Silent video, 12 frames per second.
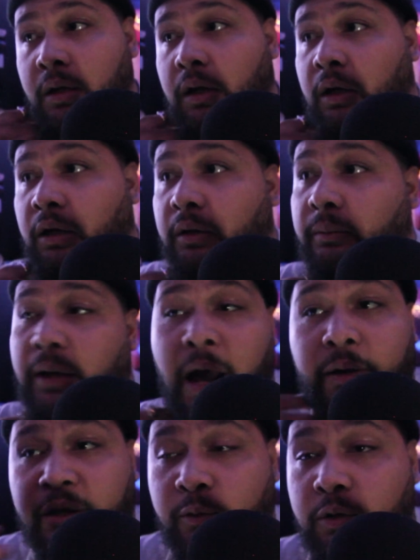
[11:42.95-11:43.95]

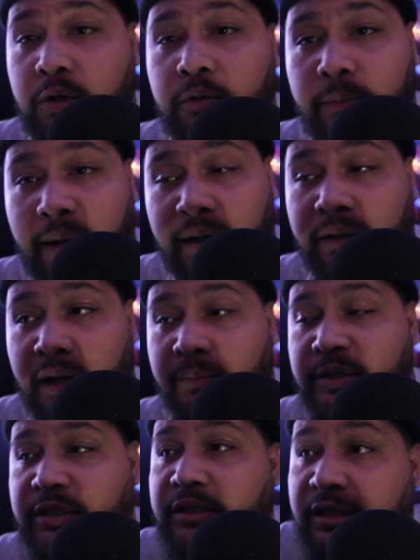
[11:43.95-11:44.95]
It will remain
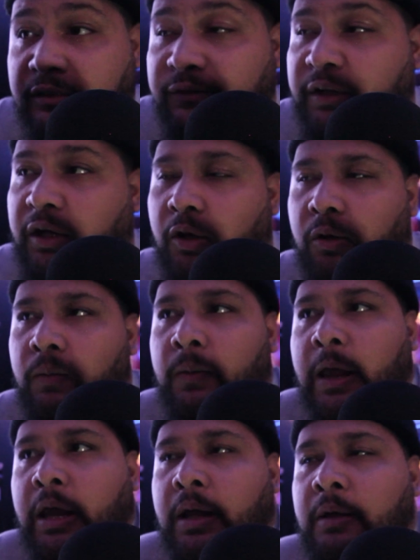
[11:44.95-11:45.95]
nameless in this video.
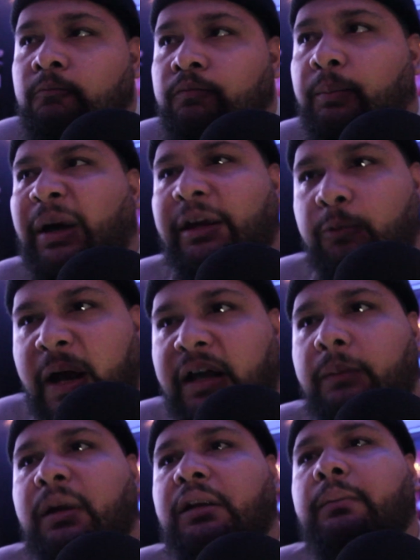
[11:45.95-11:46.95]
But he
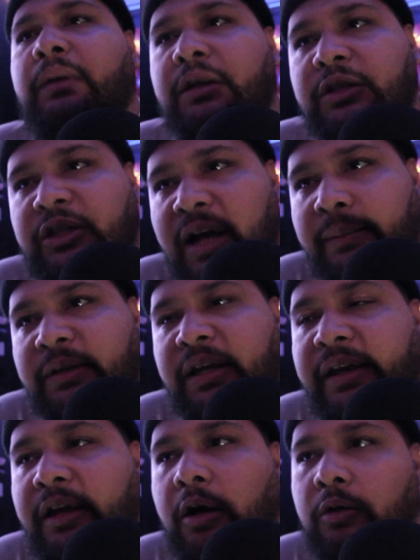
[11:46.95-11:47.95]
recommended me the shop that
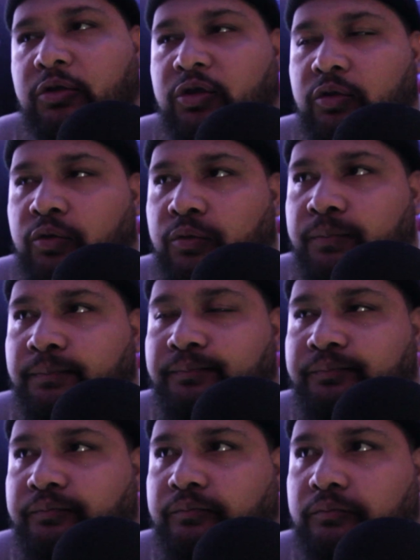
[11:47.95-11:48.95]
he goes to.
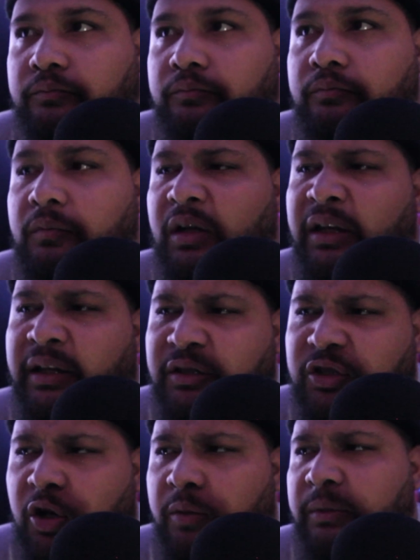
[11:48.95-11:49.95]
He
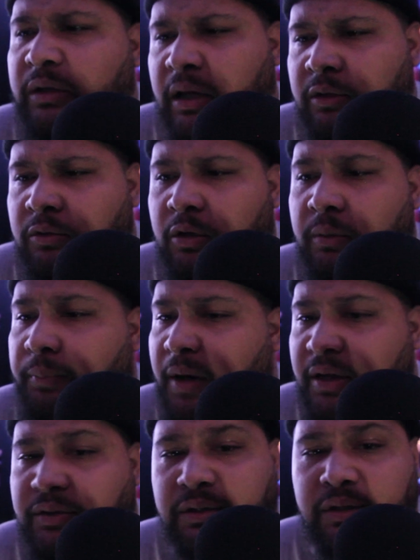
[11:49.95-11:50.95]
told me, like, the
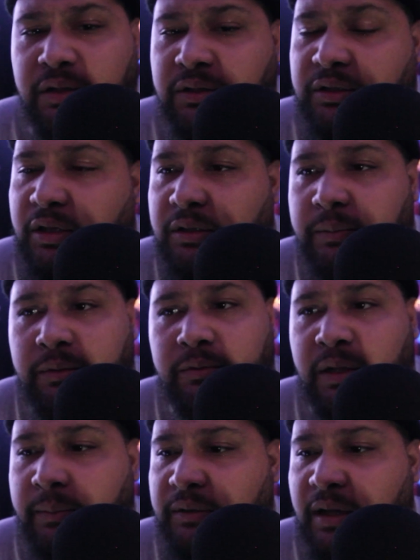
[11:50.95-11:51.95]
price is such and such, but he was
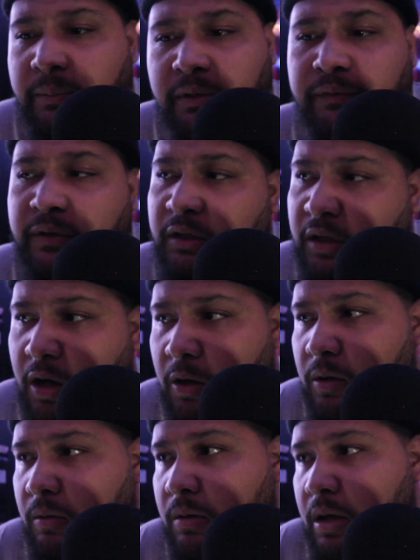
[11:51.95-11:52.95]
like, but that motherfucker
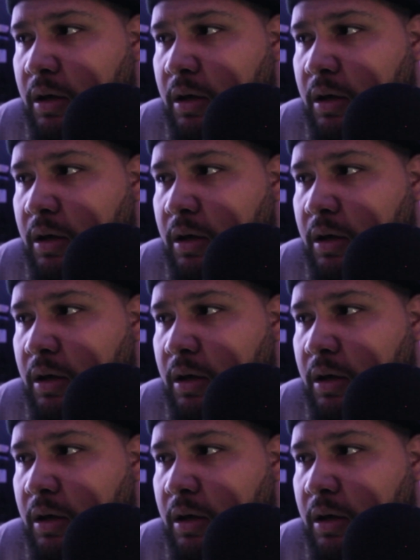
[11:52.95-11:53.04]
cold.